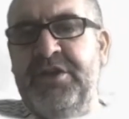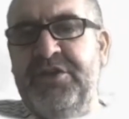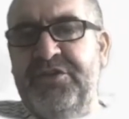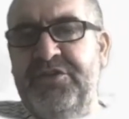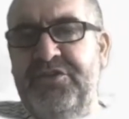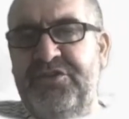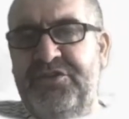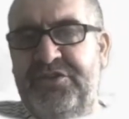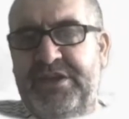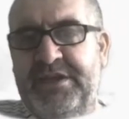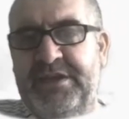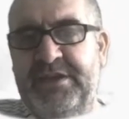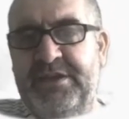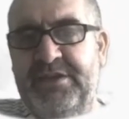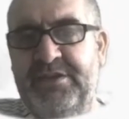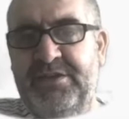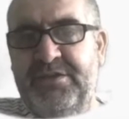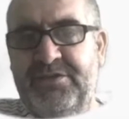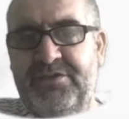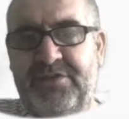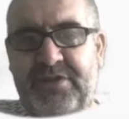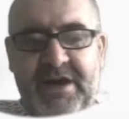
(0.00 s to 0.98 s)

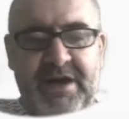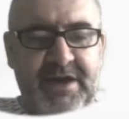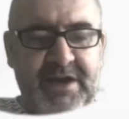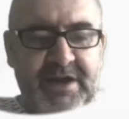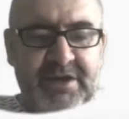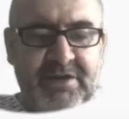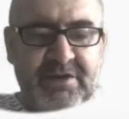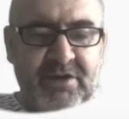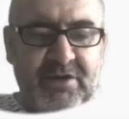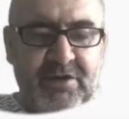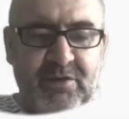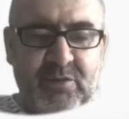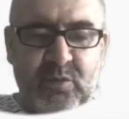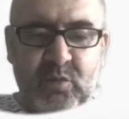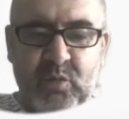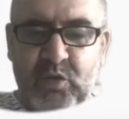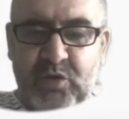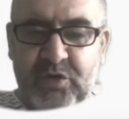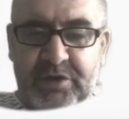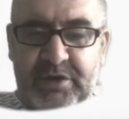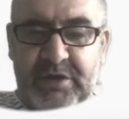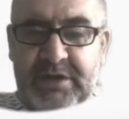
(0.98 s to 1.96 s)
seaside or
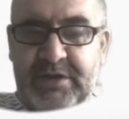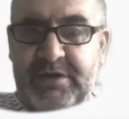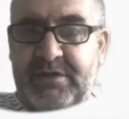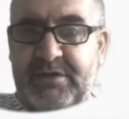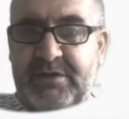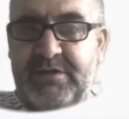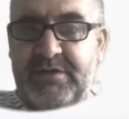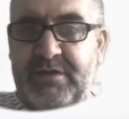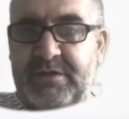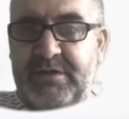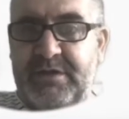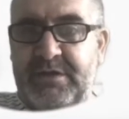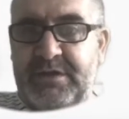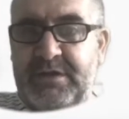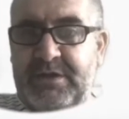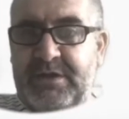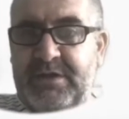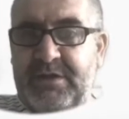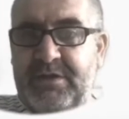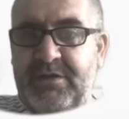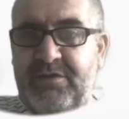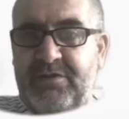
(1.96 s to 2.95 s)
woodland
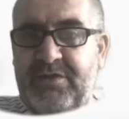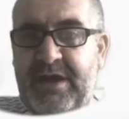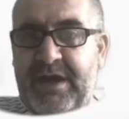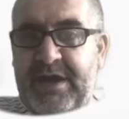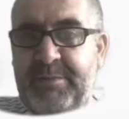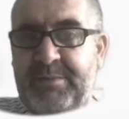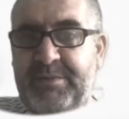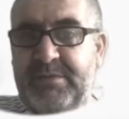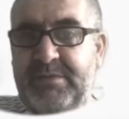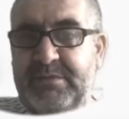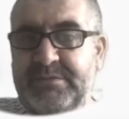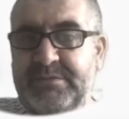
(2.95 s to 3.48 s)
type